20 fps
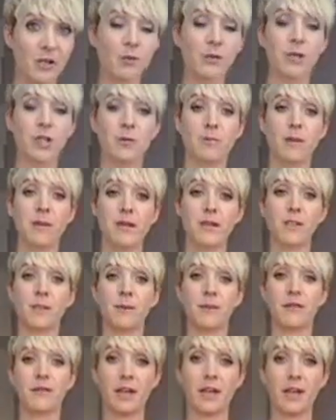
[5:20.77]
which means
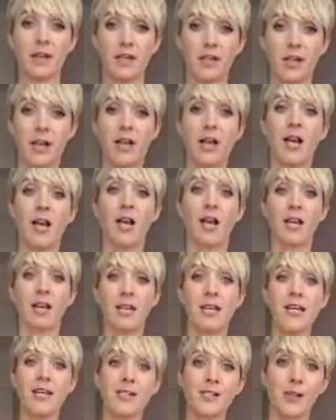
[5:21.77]
with their
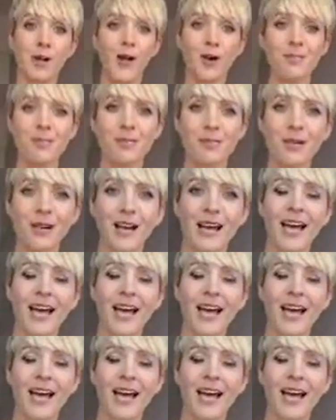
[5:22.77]
knees up.